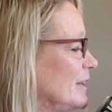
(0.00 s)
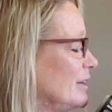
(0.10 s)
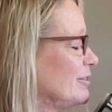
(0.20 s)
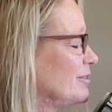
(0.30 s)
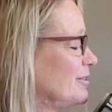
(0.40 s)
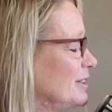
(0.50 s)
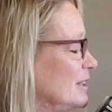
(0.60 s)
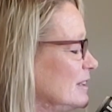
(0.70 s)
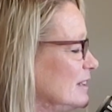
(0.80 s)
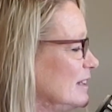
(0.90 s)

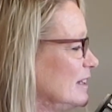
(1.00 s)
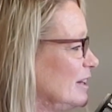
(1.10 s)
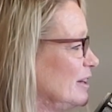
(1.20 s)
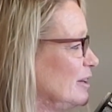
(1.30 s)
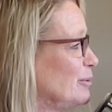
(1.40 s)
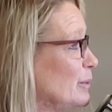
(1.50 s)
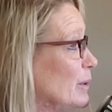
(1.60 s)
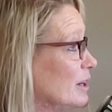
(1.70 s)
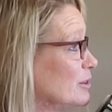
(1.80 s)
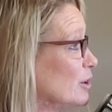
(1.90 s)
if we
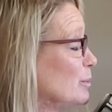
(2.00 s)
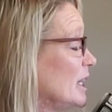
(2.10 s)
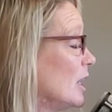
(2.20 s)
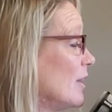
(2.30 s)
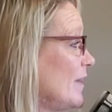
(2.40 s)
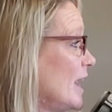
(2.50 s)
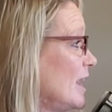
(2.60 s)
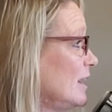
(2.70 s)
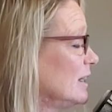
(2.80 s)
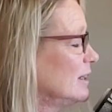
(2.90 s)
want to grow beyond
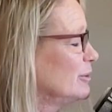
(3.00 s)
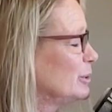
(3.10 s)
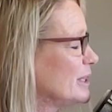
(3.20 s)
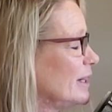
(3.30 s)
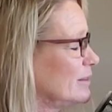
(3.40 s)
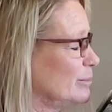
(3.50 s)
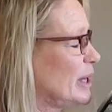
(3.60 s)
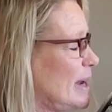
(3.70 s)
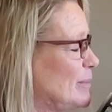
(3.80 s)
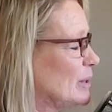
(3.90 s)
that, we'll take some
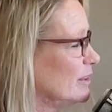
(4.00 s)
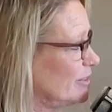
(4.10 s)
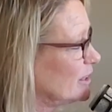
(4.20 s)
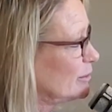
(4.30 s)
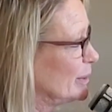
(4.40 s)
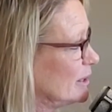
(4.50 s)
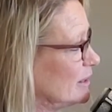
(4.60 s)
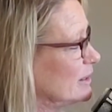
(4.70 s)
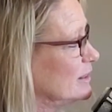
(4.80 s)
capital investment.